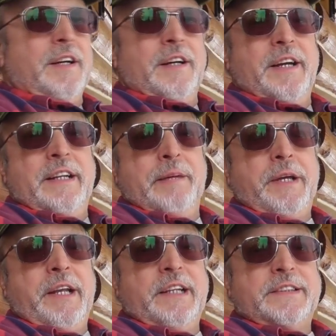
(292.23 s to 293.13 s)
ended up
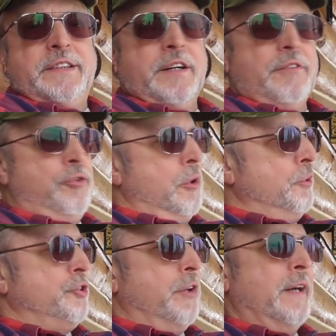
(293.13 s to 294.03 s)
getting stuck
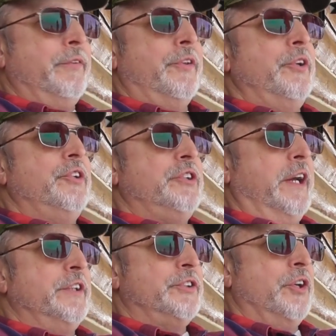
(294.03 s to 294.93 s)
4-wheel drive with 2
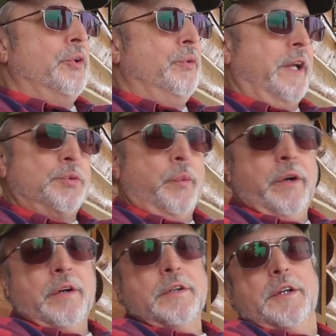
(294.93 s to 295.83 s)
chains. So next
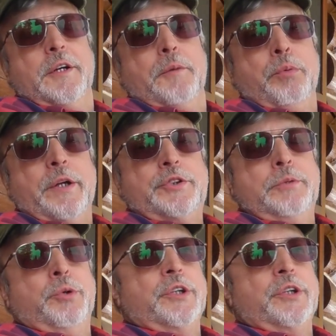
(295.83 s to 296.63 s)
winter, brought 2 more